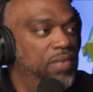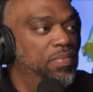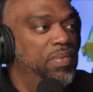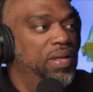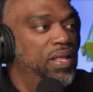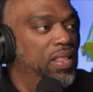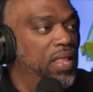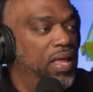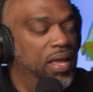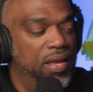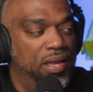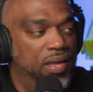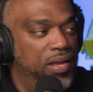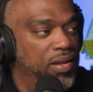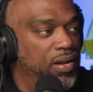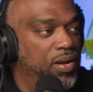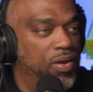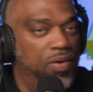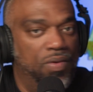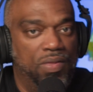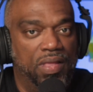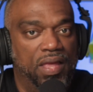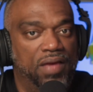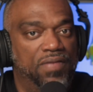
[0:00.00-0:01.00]
me like
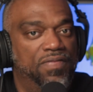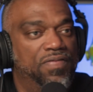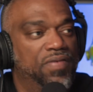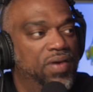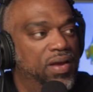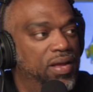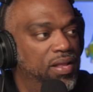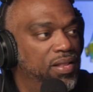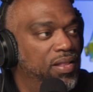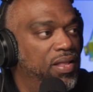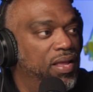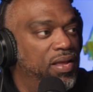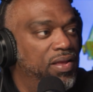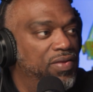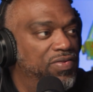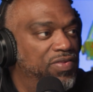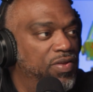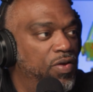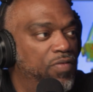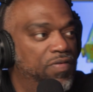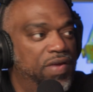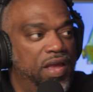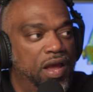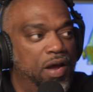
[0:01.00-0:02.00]
freaking like a
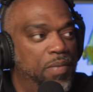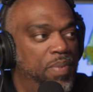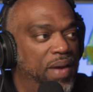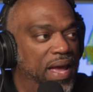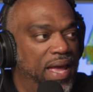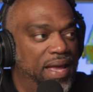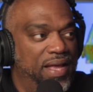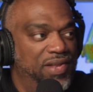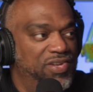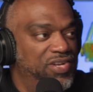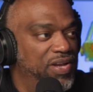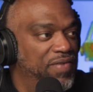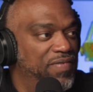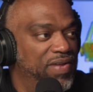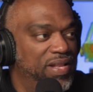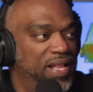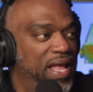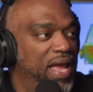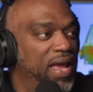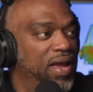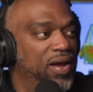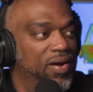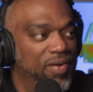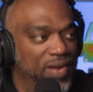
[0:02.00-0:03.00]
self-care package every
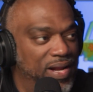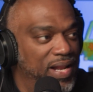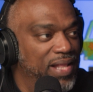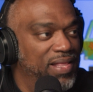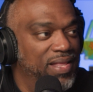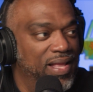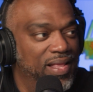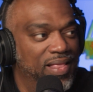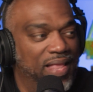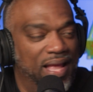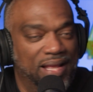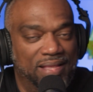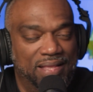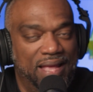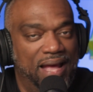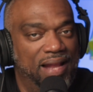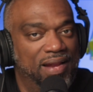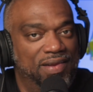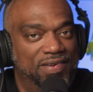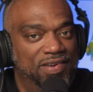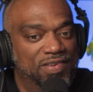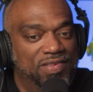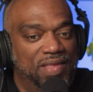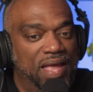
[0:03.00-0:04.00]
day or anything like
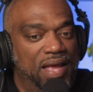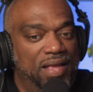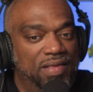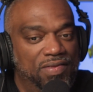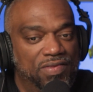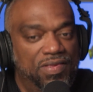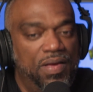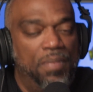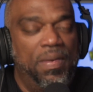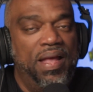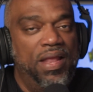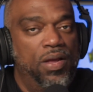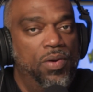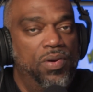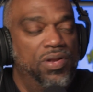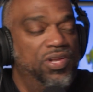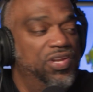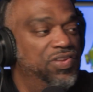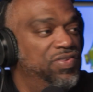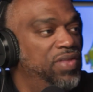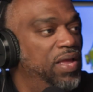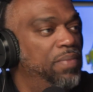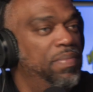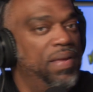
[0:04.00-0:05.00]
that. It's just like somebody who
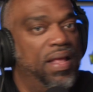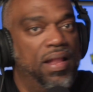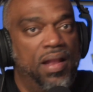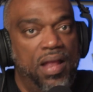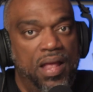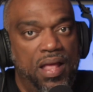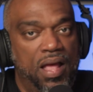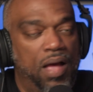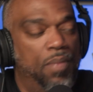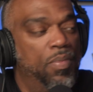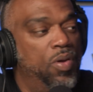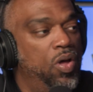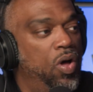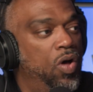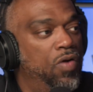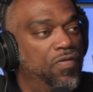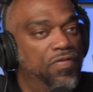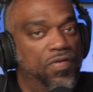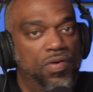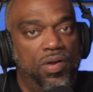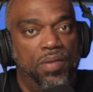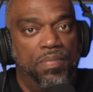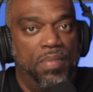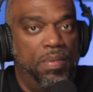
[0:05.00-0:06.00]
just like, man, I'm calling
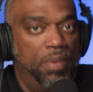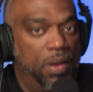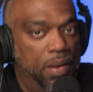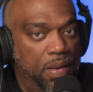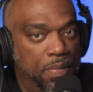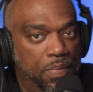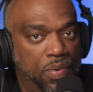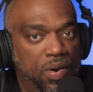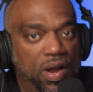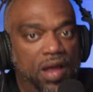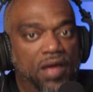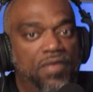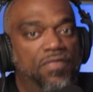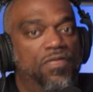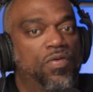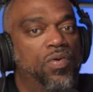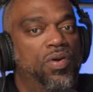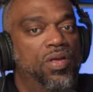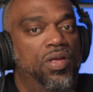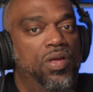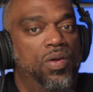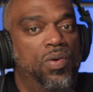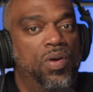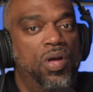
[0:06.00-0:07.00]
for you, maybe I'm praying
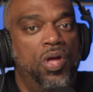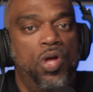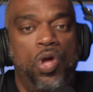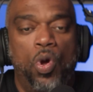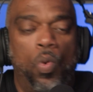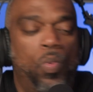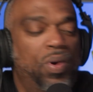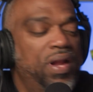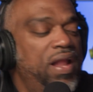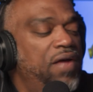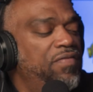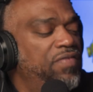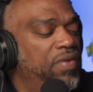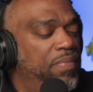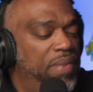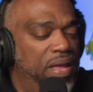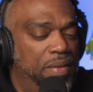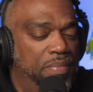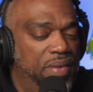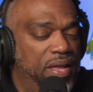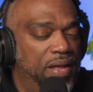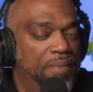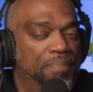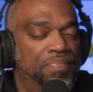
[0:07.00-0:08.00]
for you, whatever it
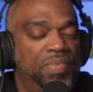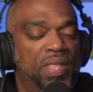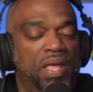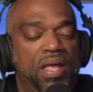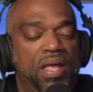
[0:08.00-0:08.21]
may be.